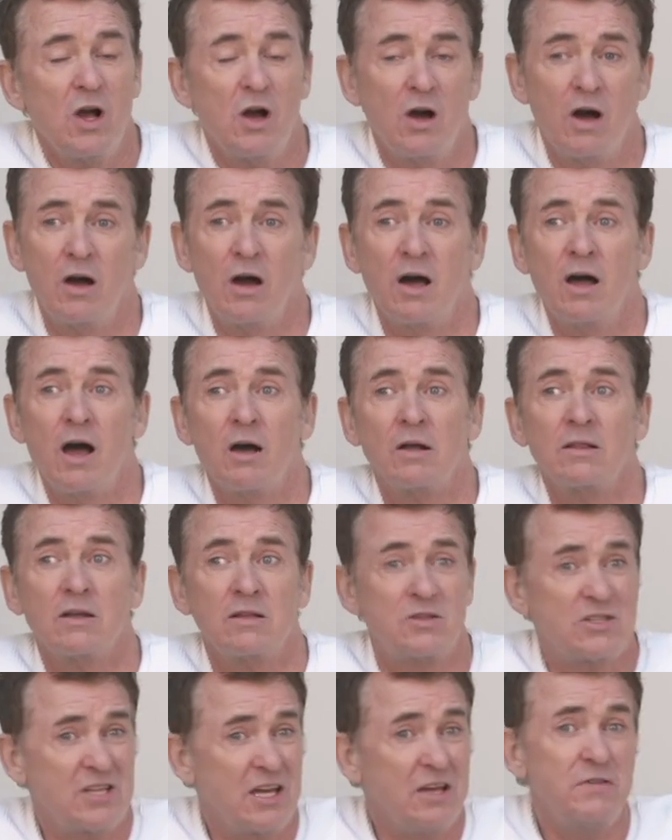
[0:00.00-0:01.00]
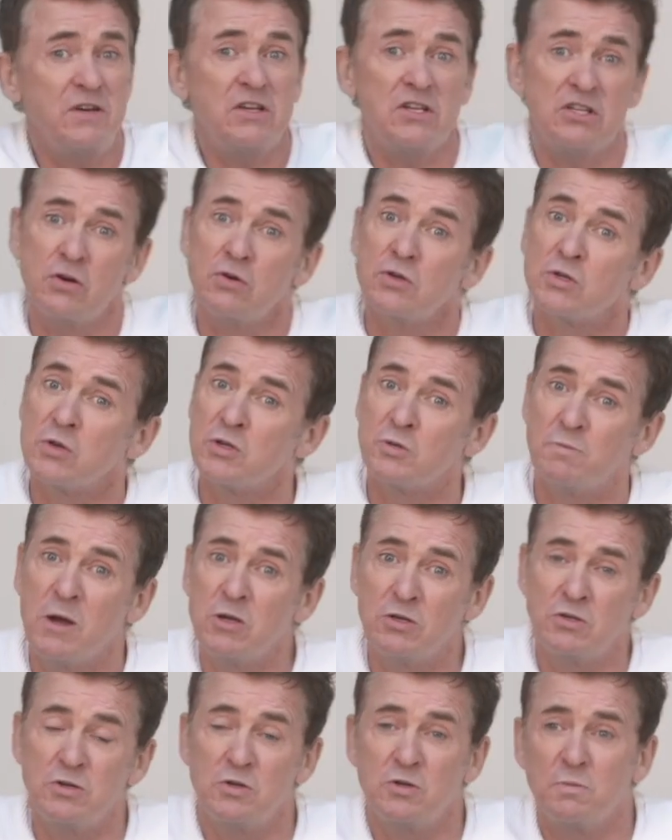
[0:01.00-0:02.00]
Uh, the TV series I was
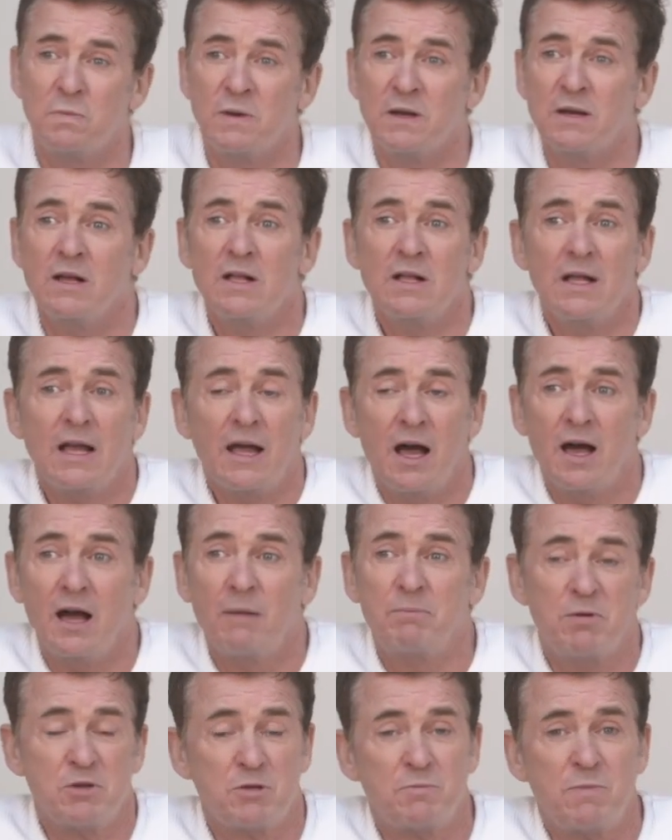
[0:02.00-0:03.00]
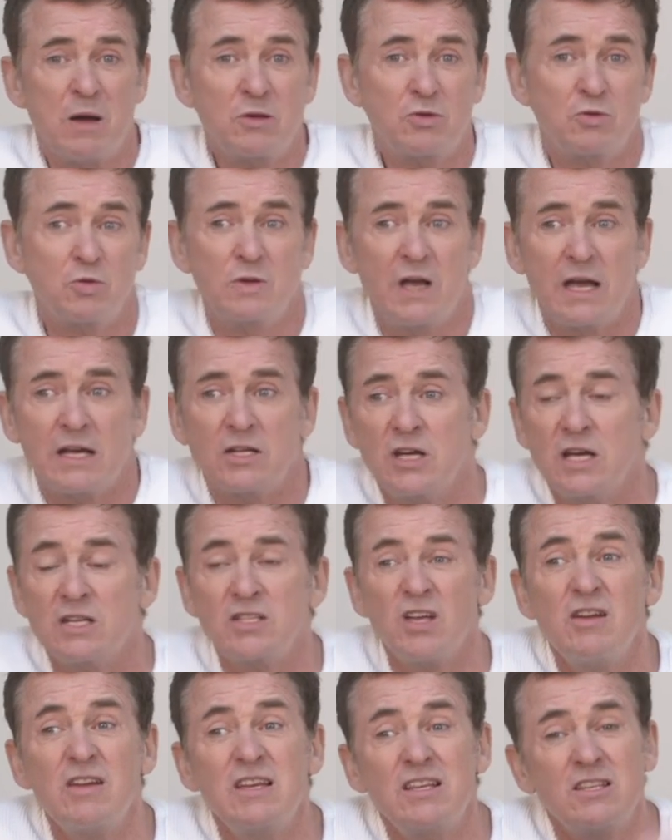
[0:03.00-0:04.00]
supposed to do has been uh, postponed till next year.
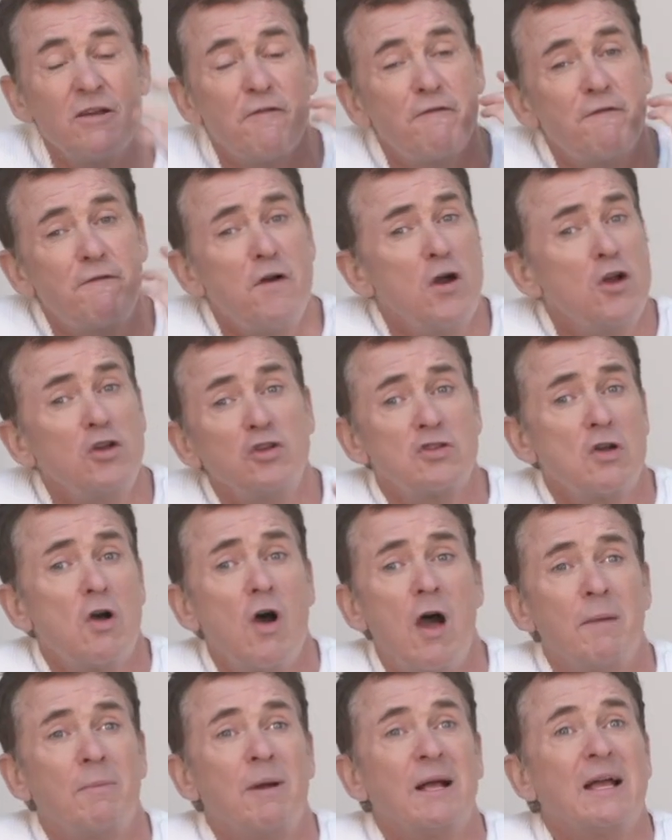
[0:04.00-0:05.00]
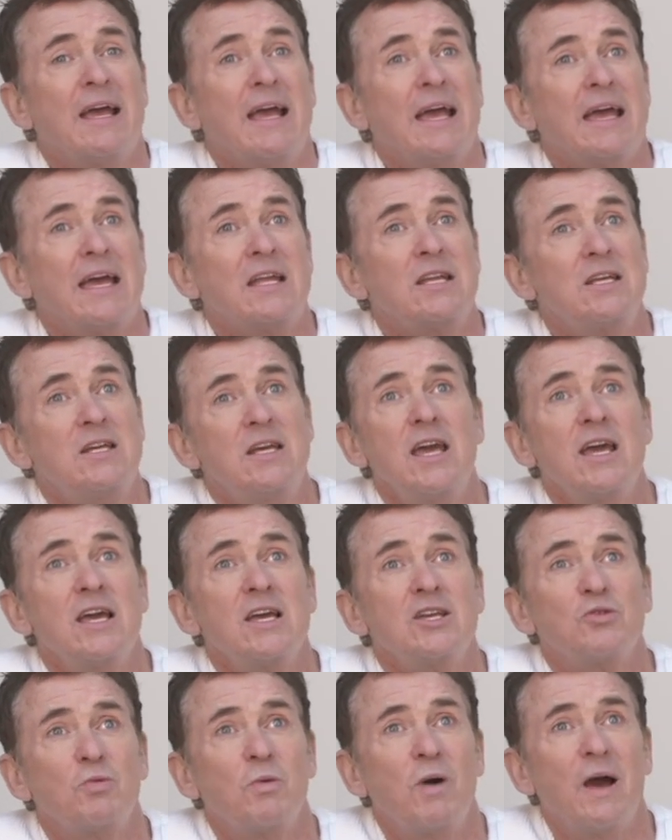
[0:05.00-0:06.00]
So this is the first time in
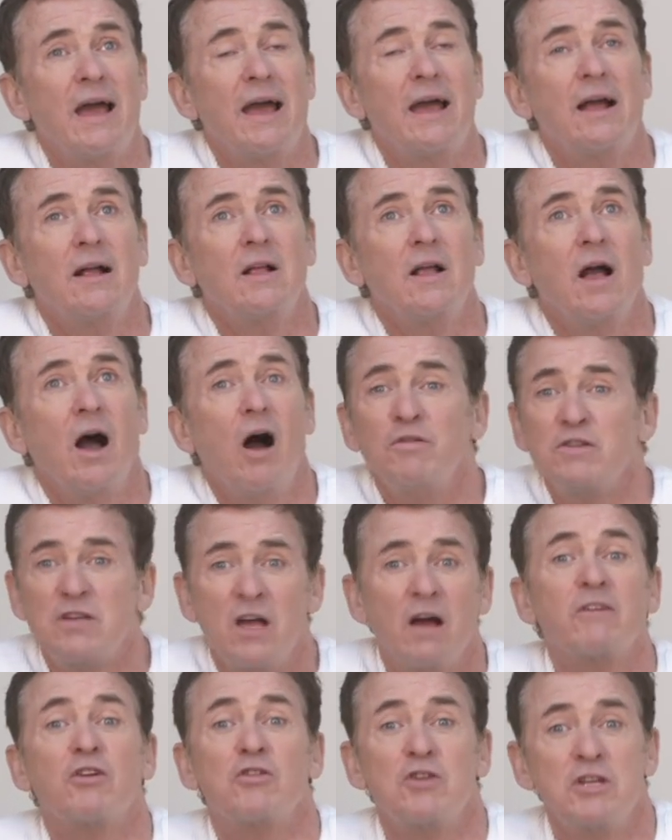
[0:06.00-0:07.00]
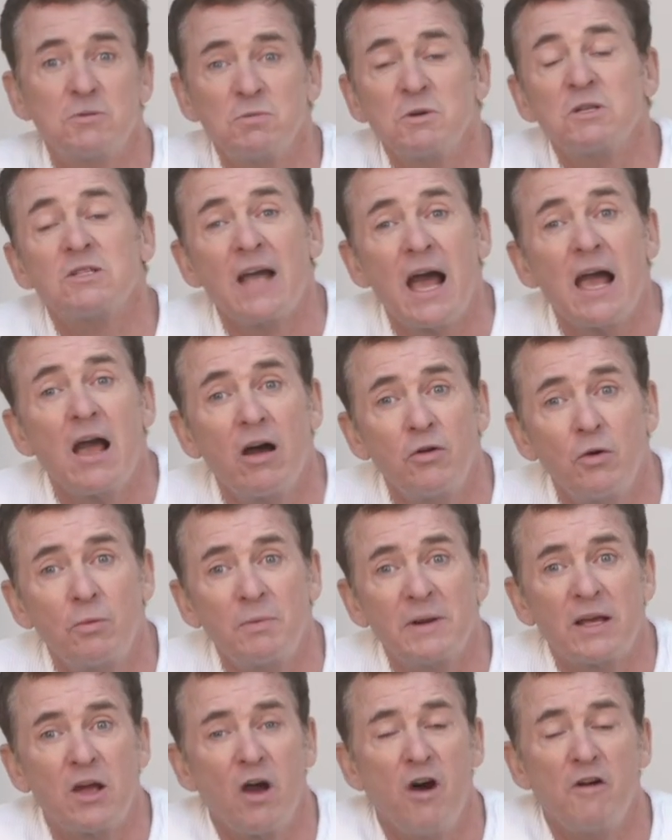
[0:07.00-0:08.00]
years where, obviously, on Christmas Day I
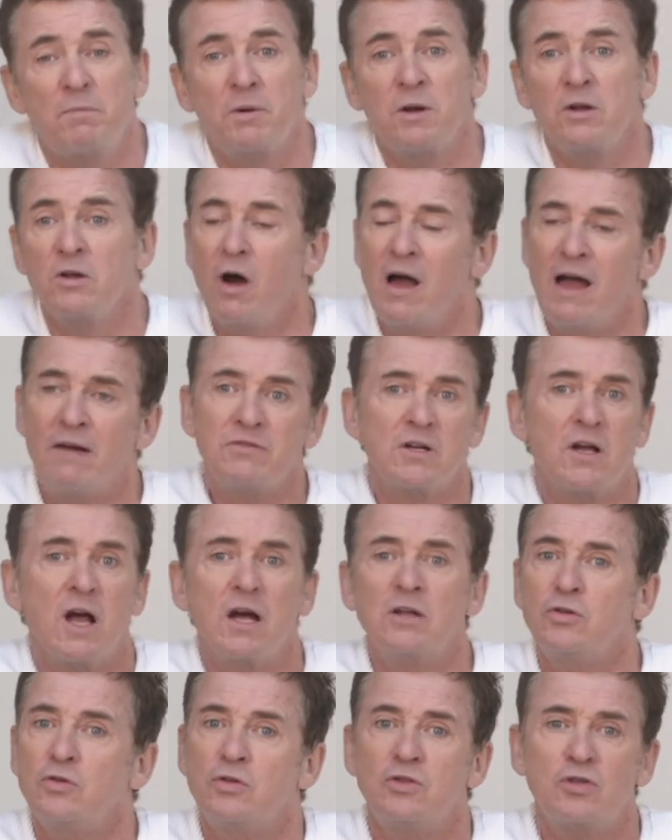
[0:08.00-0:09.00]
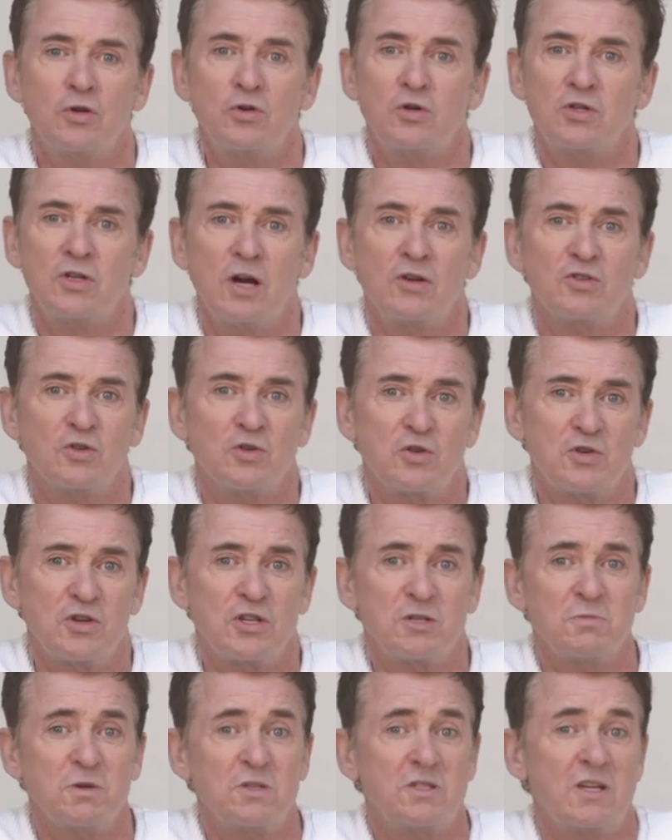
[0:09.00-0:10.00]
normally get off, but not have to go and do two shows on
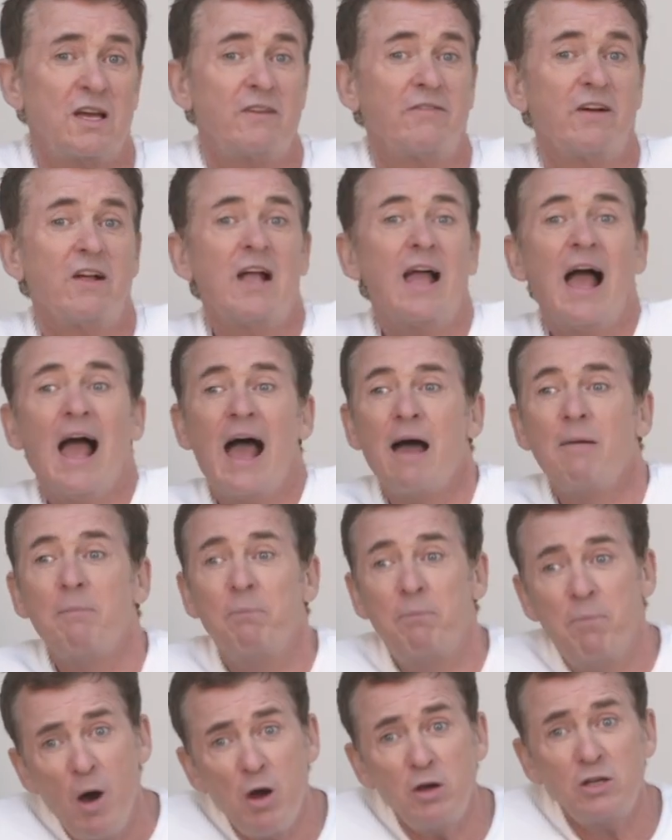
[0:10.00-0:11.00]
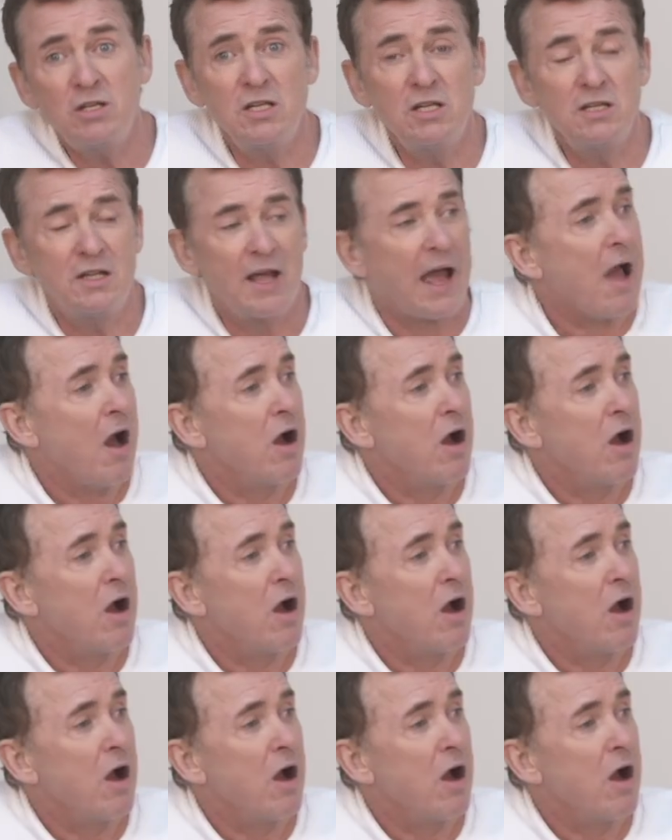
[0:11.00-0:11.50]
Christmas Eve and Boxing Day.